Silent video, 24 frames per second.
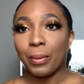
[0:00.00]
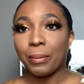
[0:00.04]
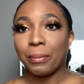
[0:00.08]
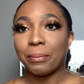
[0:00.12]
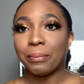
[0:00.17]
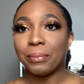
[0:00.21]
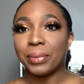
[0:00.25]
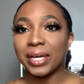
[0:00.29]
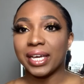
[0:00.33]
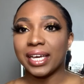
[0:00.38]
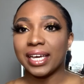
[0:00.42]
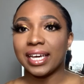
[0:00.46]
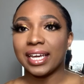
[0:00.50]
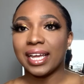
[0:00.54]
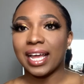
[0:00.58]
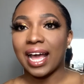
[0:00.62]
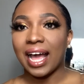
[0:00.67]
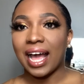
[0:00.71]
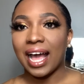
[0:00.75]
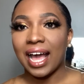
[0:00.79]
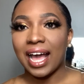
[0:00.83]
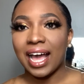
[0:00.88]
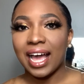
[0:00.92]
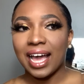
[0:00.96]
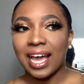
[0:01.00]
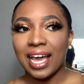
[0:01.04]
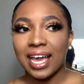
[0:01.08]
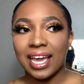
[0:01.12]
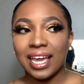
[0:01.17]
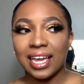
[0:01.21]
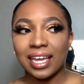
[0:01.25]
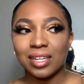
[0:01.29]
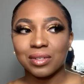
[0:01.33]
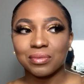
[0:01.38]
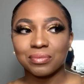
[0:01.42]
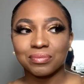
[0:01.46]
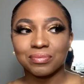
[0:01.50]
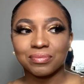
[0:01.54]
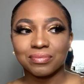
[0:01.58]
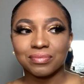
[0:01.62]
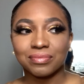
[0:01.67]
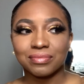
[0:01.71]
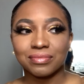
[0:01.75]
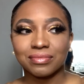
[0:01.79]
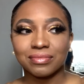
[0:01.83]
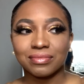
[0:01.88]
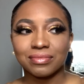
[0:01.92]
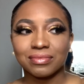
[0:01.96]
But I
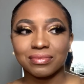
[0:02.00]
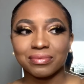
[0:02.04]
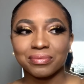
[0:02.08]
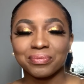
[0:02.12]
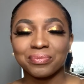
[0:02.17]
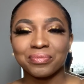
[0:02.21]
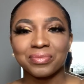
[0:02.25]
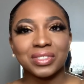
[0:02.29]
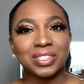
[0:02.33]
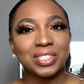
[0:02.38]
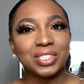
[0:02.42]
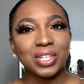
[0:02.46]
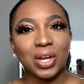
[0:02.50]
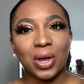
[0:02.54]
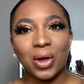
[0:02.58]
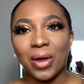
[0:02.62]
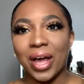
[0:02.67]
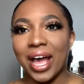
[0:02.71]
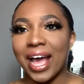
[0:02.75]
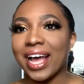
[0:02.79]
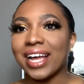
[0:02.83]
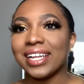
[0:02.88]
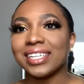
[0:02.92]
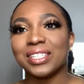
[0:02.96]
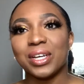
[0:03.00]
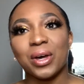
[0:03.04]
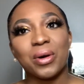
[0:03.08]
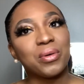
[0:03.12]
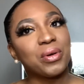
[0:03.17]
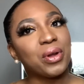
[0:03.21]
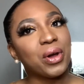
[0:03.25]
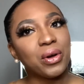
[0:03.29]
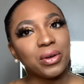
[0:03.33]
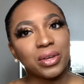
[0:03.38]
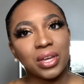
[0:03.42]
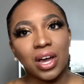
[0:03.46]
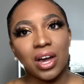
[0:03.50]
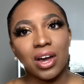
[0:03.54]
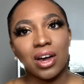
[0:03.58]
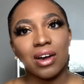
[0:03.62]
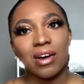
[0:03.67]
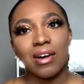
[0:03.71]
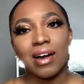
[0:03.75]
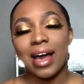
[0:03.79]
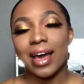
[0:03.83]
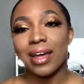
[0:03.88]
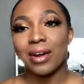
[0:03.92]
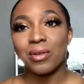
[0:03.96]
don't know, y'all.
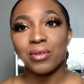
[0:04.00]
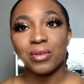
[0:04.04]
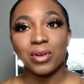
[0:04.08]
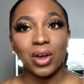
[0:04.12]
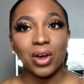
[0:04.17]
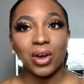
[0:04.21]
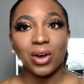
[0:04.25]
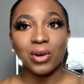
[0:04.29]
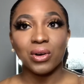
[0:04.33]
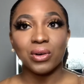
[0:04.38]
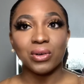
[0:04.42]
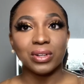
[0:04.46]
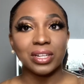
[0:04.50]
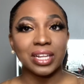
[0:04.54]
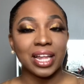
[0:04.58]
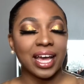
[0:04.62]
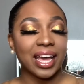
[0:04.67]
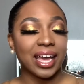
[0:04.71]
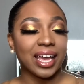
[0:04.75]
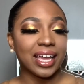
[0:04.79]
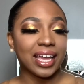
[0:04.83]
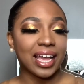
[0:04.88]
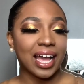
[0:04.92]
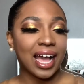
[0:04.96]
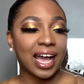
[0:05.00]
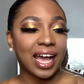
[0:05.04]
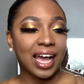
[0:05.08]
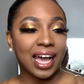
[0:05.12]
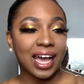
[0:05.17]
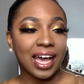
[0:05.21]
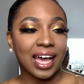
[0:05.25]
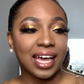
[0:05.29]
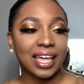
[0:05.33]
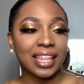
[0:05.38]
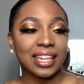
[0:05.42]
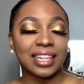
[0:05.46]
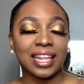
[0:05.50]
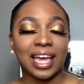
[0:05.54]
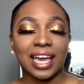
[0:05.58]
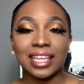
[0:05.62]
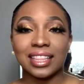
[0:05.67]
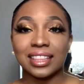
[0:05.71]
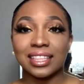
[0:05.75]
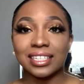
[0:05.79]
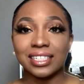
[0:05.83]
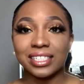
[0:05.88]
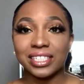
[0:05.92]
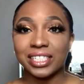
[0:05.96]
I don't know. Like, I like
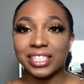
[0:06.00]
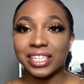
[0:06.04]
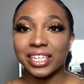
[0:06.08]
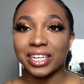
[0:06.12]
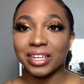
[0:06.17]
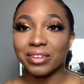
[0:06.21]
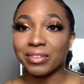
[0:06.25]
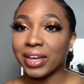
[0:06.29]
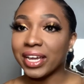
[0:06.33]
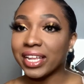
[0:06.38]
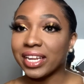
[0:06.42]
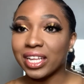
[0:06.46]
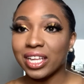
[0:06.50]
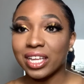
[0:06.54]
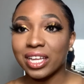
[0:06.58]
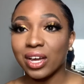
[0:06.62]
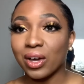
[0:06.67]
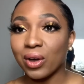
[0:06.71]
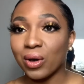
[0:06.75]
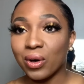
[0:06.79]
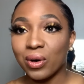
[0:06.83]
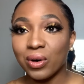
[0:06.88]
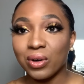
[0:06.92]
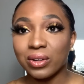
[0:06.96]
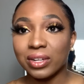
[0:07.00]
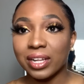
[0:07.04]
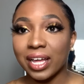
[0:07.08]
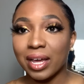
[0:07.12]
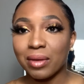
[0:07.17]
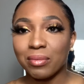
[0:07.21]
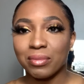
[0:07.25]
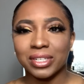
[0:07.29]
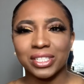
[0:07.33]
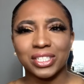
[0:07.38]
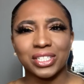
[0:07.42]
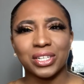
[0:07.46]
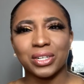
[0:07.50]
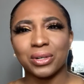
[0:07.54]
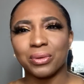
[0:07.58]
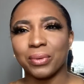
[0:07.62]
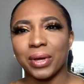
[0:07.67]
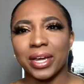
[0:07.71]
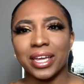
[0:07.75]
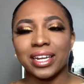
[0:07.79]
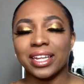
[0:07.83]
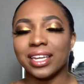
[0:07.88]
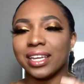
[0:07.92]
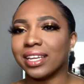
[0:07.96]
the Sheer Radiant a whole lot,
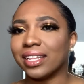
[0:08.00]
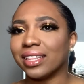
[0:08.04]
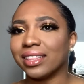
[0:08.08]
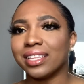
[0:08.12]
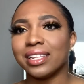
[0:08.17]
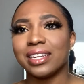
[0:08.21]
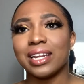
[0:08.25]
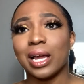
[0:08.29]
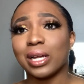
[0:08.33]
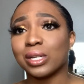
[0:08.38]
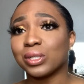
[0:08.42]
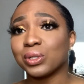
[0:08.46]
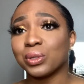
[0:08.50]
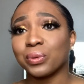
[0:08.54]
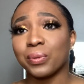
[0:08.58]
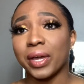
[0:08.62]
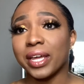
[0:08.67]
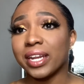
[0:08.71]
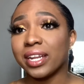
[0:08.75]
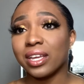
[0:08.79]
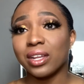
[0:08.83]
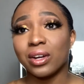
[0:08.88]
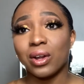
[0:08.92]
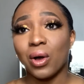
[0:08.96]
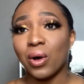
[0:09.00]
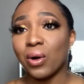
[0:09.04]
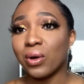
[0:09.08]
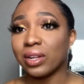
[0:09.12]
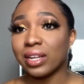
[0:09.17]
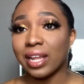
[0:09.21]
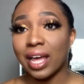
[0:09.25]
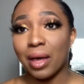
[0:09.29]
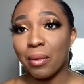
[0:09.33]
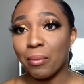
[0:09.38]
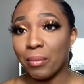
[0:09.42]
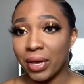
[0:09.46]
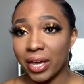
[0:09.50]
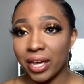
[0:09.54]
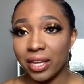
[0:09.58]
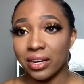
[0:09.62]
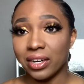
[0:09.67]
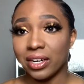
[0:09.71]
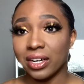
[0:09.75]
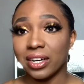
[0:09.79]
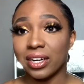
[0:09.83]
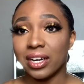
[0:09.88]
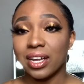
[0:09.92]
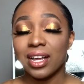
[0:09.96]
the Natural Radiant a whole lot
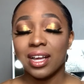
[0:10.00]
better.